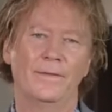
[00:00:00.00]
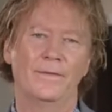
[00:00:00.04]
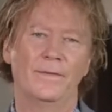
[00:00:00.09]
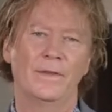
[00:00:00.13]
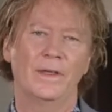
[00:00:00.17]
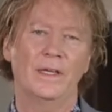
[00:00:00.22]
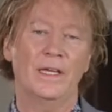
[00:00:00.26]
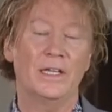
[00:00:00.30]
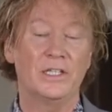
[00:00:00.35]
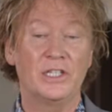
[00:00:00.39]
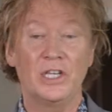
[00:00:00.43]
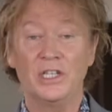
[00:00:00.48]

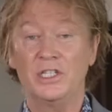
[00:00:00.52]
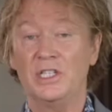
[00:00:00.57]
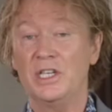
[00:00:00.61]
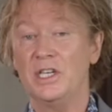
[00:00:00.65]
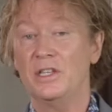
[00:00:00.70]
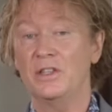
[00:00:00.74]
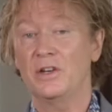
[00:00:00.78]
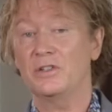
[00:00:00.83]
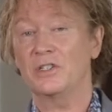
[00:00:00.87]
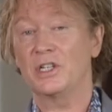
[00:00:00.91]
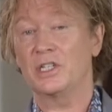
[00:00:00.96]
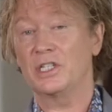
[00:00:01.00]
Because you see,
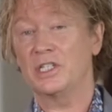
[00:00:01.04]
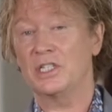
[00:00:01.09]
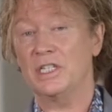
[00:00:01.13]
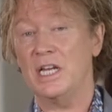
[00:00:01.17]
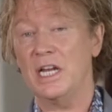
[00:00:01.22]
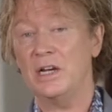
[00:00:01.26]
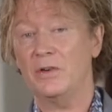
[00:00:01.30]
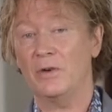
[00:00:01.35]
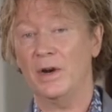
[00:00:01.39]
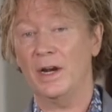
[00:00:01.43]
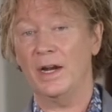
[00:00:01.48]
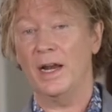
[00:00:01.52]
there's a
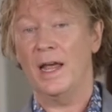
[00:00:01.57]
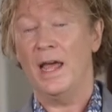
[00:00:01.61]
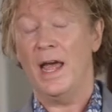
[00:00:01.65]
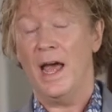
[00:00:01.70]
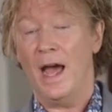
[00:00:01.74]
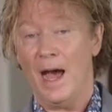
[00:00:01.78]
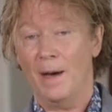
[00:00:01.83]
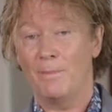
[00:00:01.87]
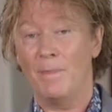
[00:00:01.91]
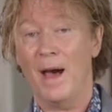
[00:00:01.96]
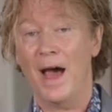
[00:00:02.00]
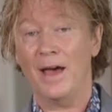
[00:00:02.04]
secret
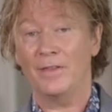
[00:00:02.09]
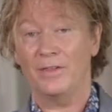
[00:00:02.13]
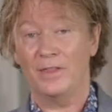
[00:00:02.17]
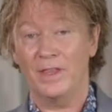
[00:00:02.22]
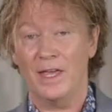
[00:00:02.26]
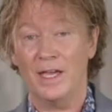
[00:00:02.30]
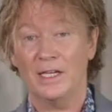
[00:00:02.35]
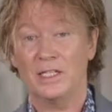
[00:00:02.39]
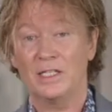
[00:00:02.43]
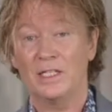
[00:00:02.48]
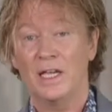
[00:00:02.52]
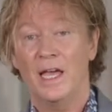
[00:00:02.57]
about
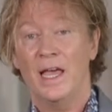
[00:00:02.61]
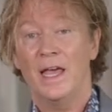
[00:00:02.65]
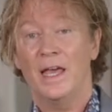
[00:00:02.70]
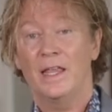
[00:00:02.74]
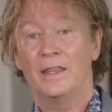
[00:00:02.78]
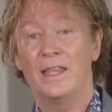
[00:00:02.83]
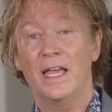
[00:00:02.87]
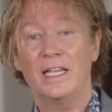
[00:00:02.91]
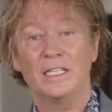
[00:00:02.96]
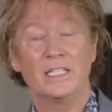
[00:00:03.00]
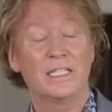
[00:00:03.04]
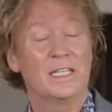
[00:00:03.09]
this
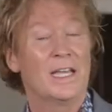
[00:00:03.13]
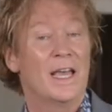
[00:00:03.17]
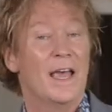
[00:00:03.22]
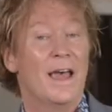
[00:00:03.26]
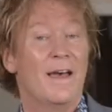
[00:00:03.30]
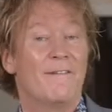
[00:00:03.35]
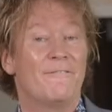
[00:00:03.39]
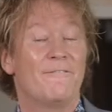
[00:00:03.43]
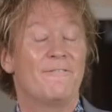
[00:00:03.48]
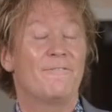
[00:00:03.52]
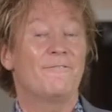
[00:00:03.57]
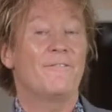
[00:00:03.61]
that's
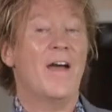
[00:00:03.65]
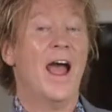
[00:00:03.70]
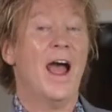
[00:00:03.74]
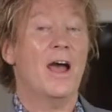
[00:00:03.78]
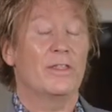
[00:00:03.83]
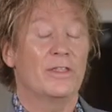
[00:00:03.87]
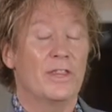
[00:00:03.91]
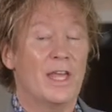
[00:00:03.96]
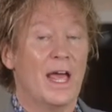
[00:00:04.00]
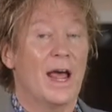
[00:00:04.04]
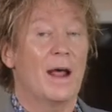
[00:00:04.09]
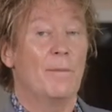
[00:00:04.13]

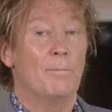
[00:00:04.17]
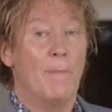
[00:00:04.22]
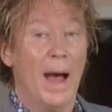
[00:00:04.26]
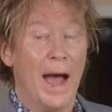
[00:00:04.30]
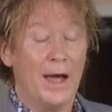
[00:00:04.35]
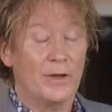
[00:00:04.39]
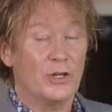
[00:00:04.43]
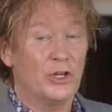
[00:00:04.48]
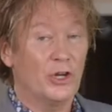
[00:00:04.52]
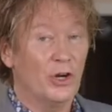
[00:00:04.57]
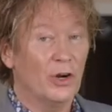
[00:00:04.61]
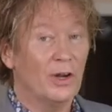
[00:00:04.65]
found,
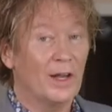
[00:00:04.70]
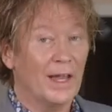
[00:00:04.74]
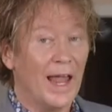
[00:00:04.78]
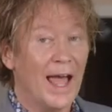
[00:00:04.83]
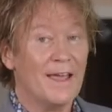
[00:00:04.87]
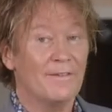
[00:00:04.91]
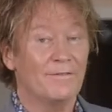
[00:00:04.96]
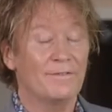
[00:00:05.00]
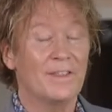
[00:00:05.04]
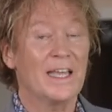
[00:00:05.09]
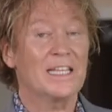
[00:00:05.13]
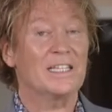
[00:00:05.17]
about your
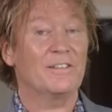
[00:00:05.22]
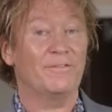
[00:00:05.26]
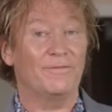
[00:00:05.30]
life that's